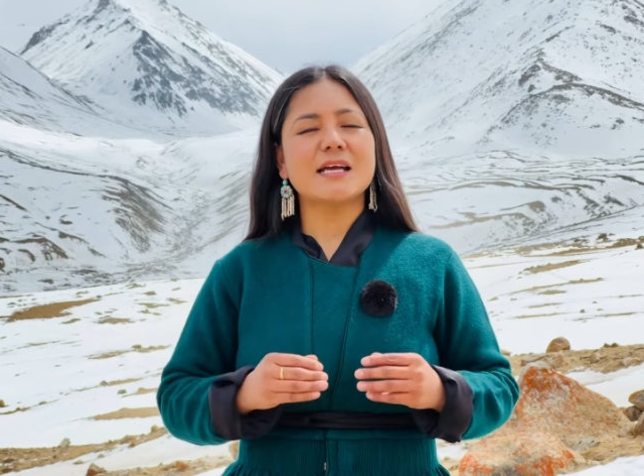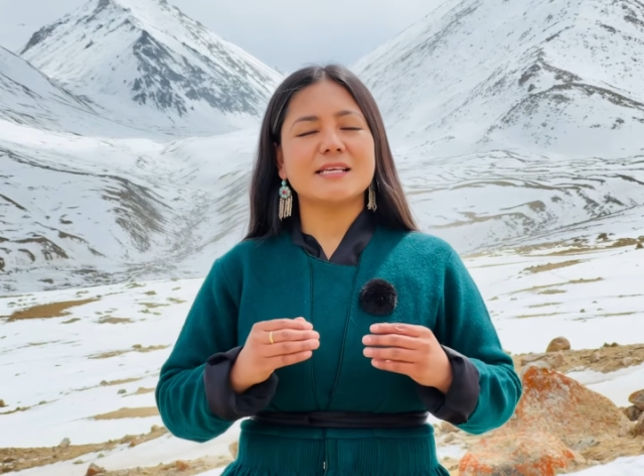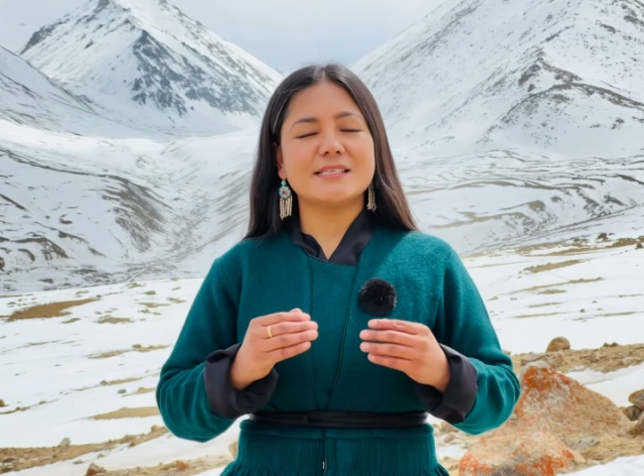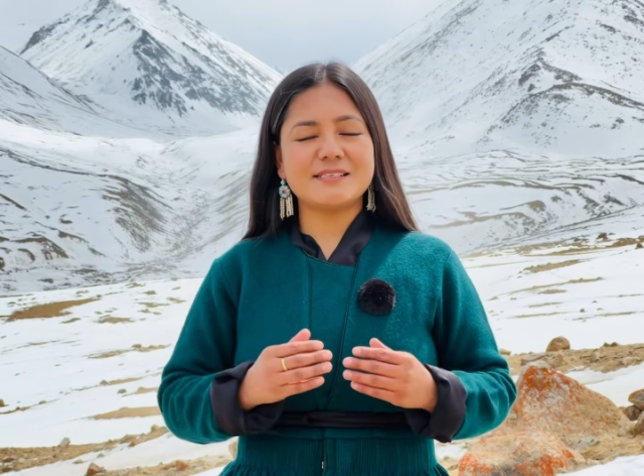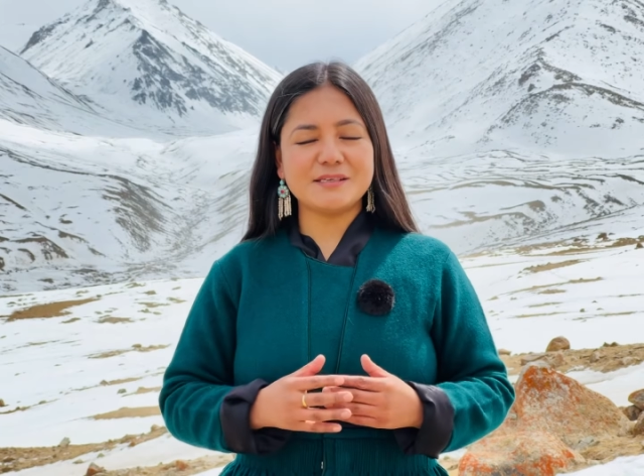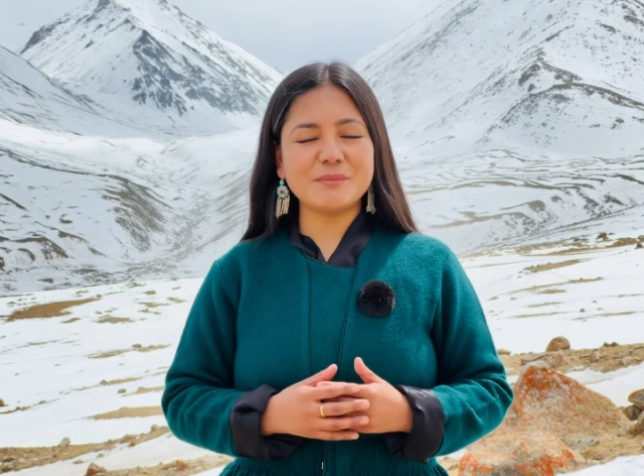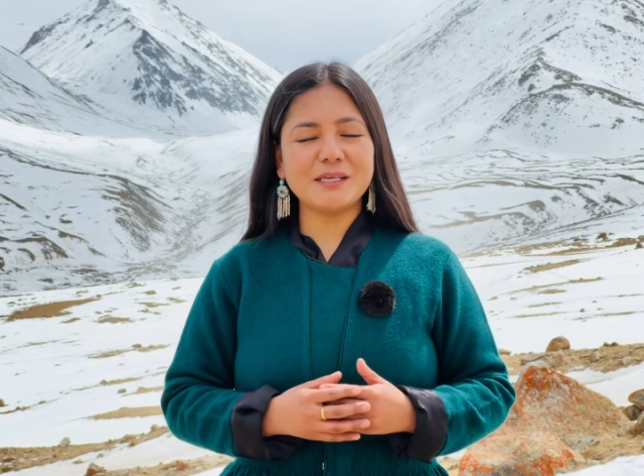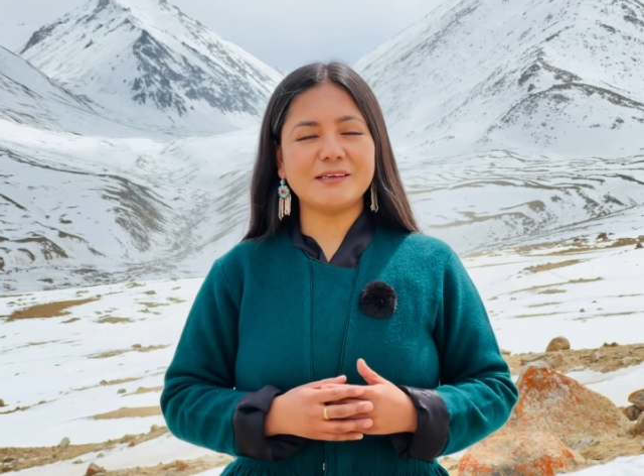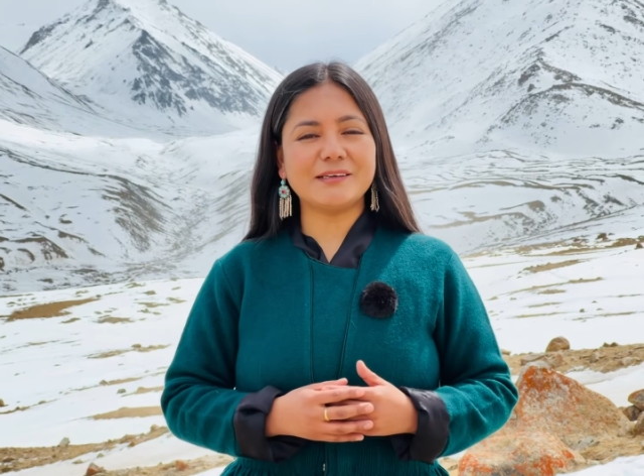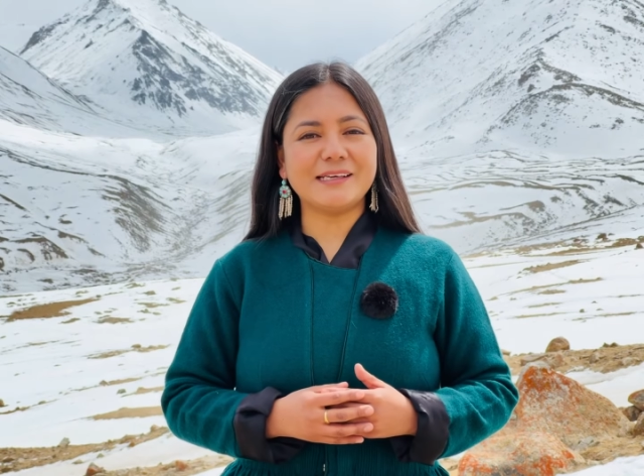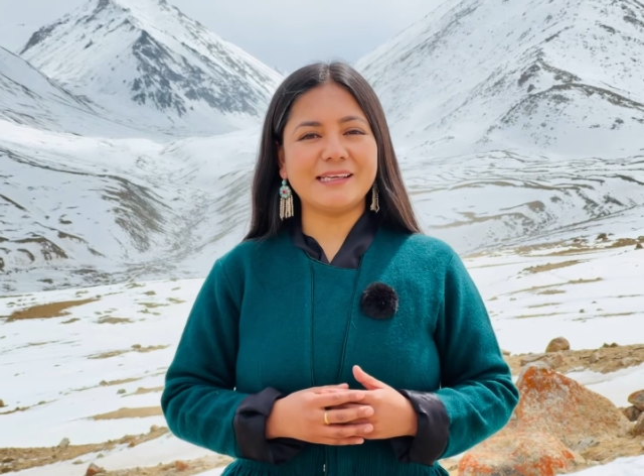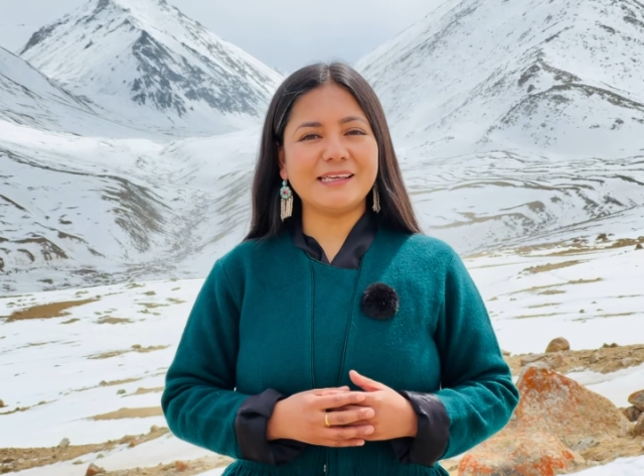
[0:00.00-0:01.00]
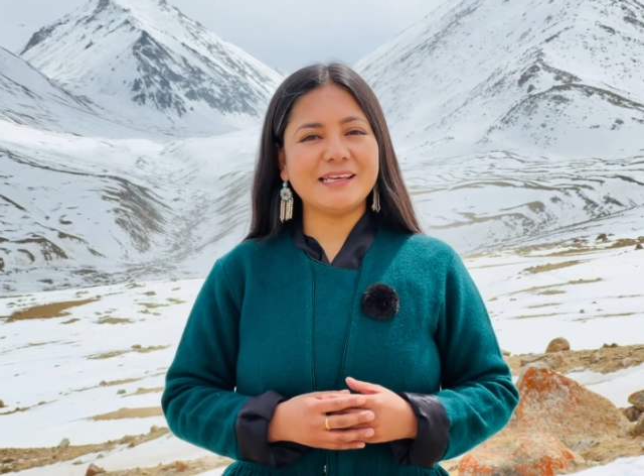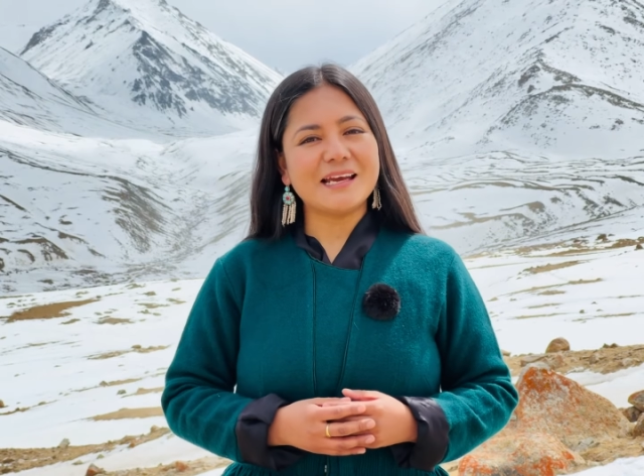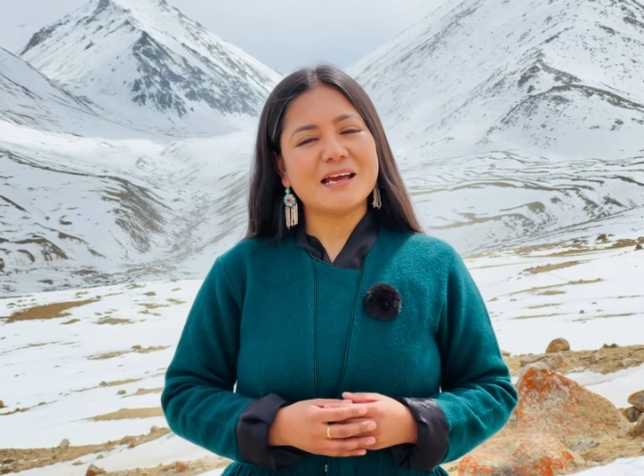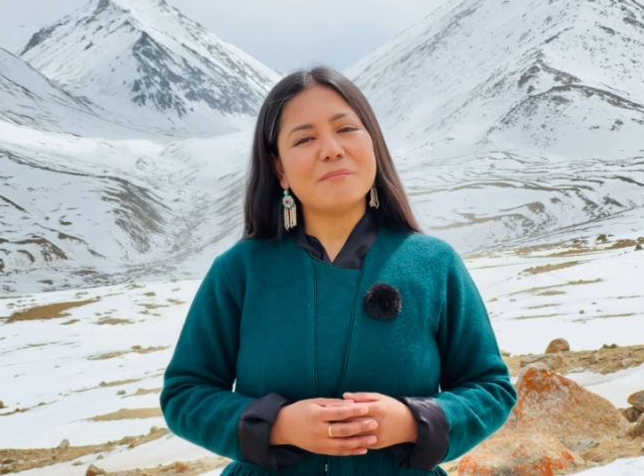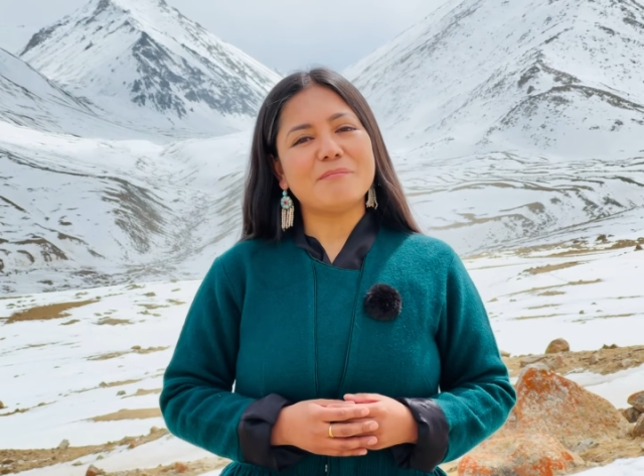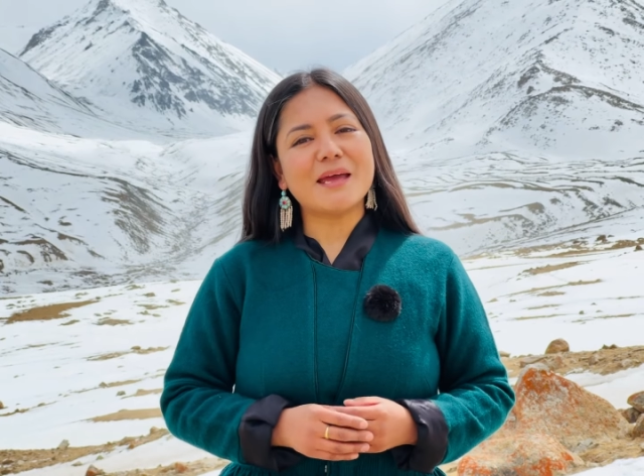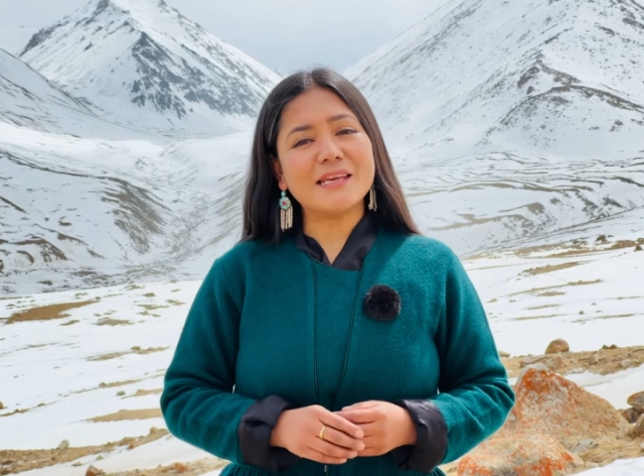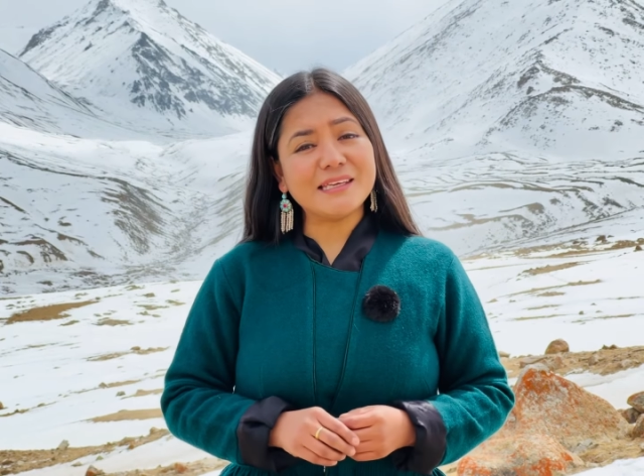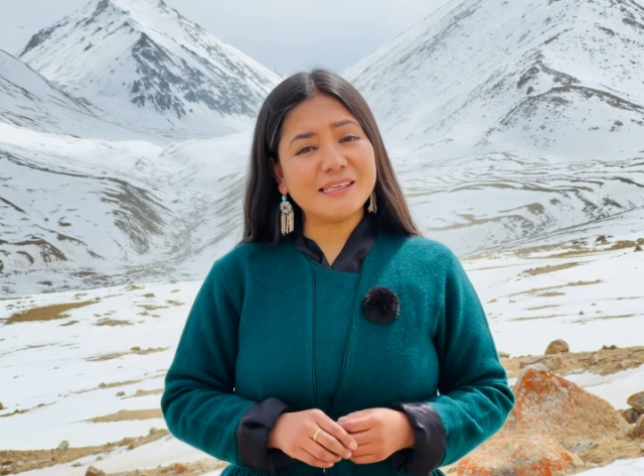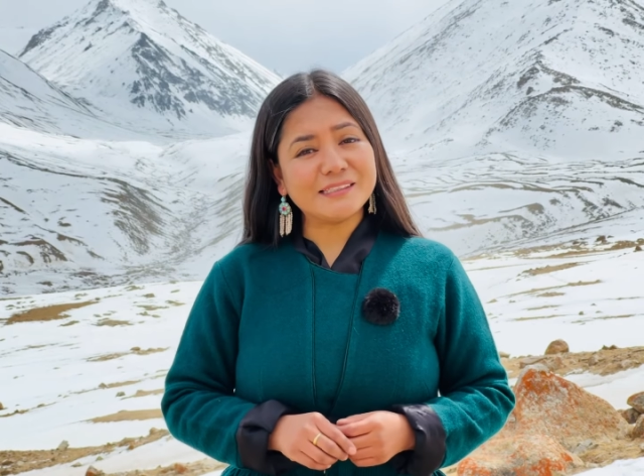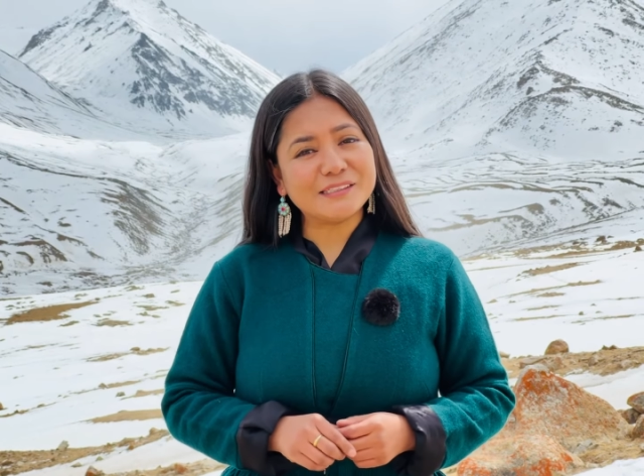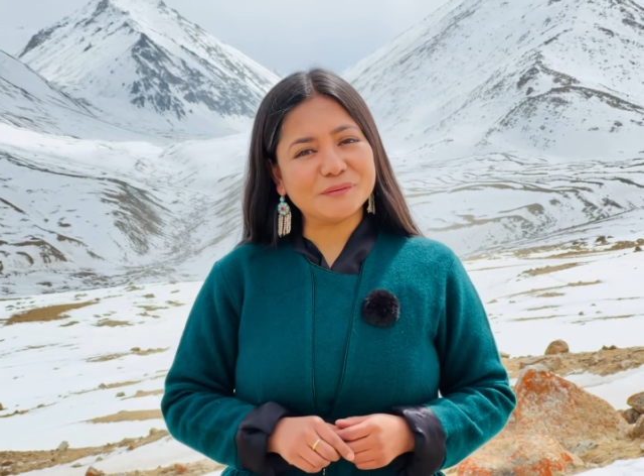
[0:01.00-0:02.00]
Similarly,
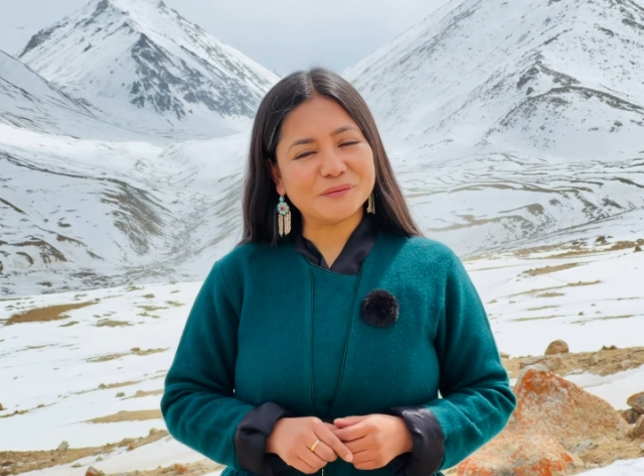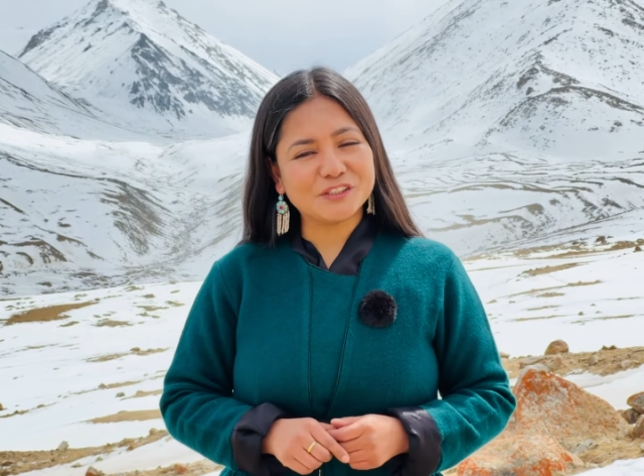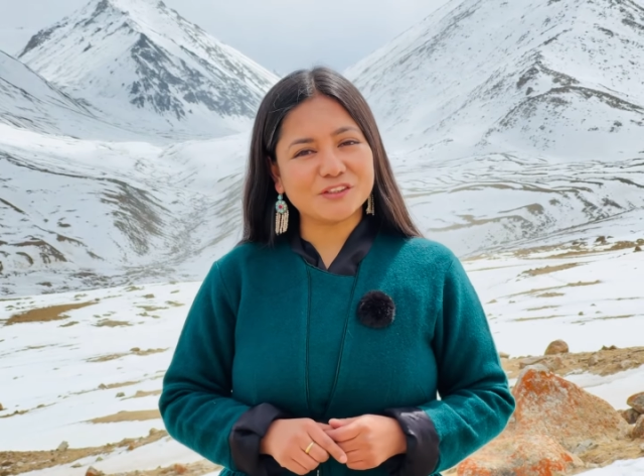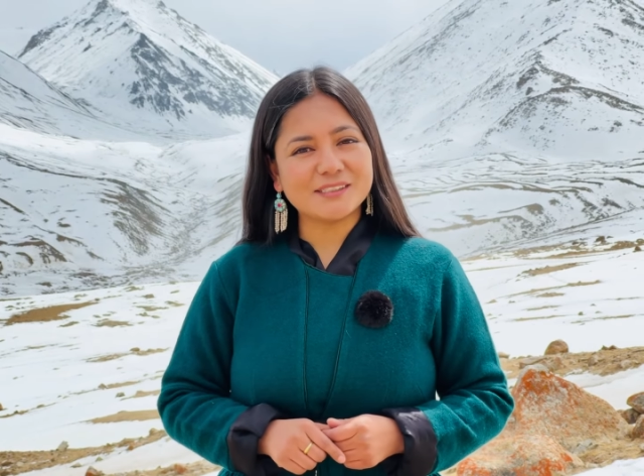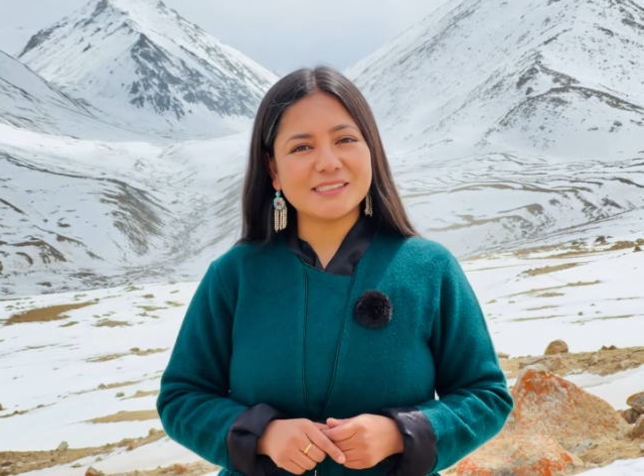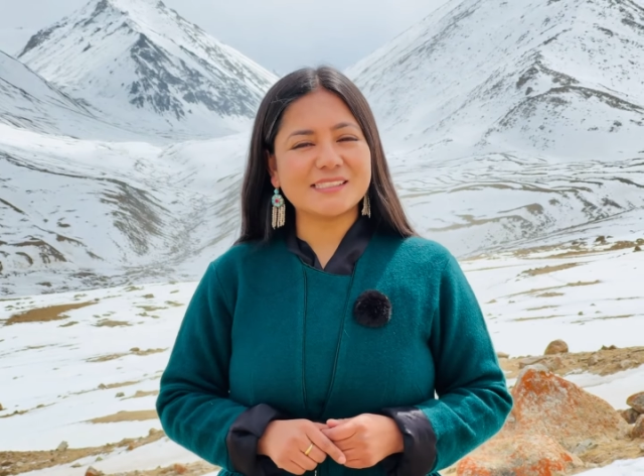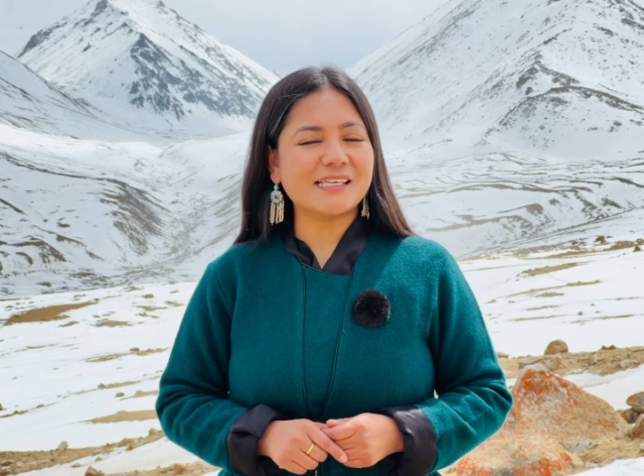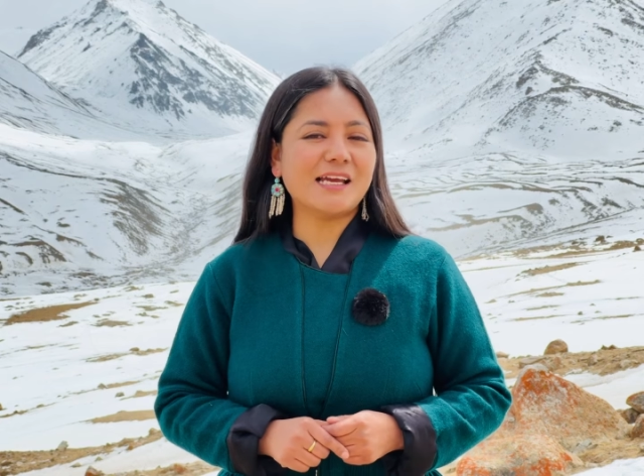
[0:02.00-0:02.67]
many individuals